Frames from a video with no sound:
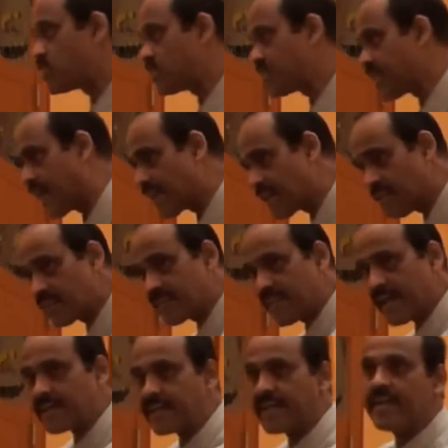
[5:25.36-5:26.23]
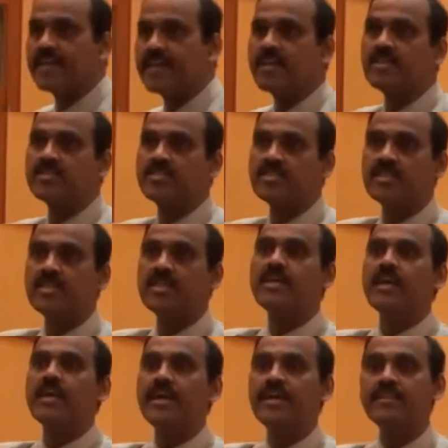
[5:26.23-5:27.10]
channel that energy
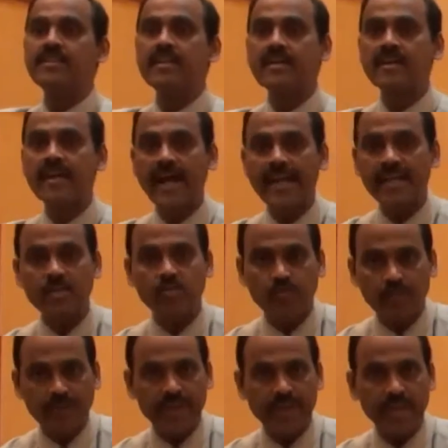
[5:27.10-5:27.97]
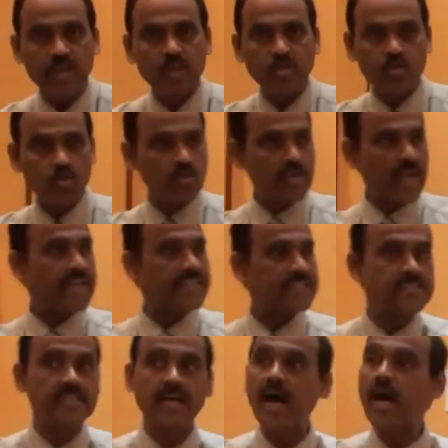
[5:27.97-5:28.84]
in the right way to
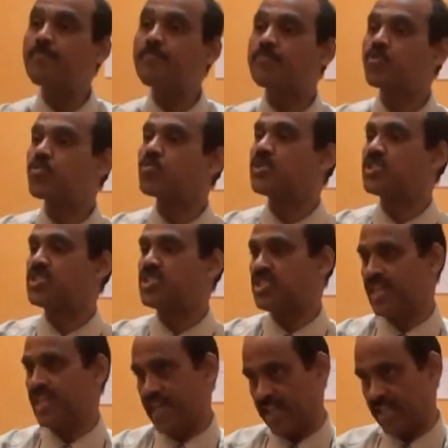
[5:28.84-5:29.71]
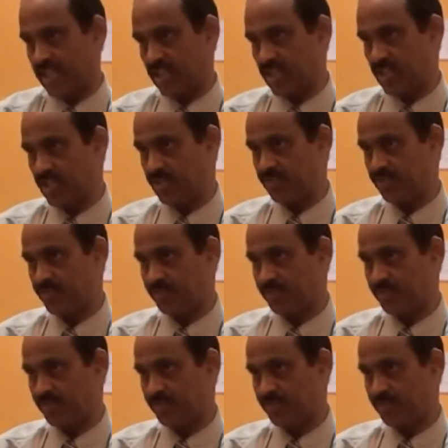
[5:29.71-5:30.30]
rise up to the challenge.